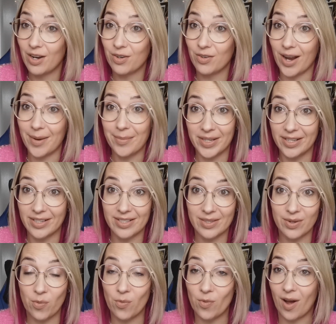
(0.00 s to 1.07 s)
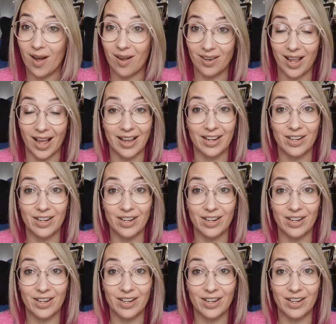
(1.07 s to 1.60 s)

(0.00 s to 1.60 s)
grabbed this while I